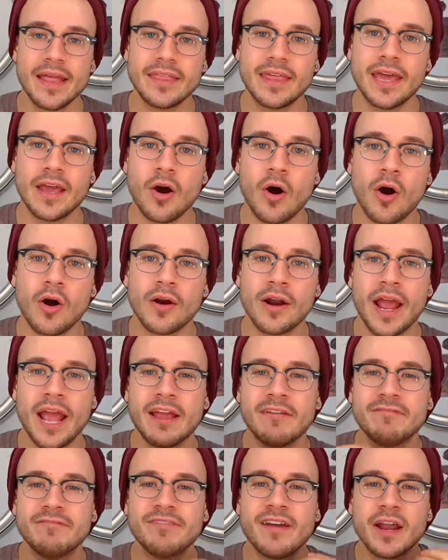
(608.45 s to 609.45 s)
They are
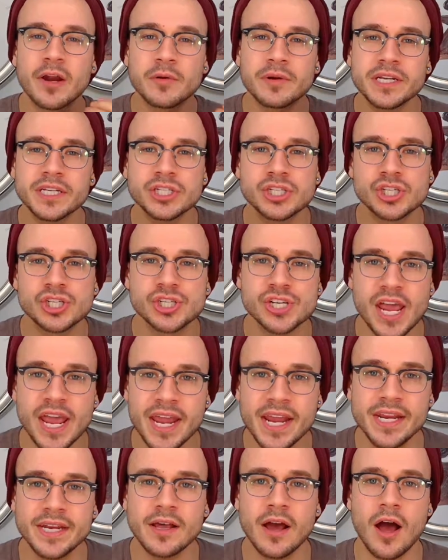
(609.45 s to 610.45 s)
a varied
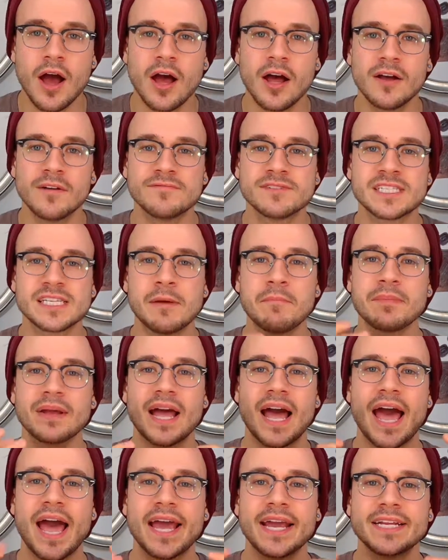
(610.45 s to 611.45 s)
shade of some
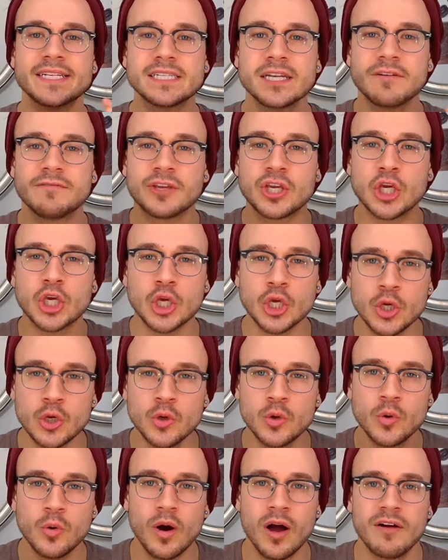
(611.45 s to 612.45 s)
kind of
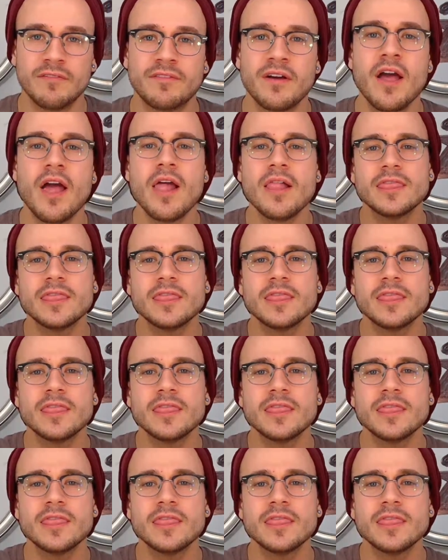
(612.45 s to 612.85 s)
hue of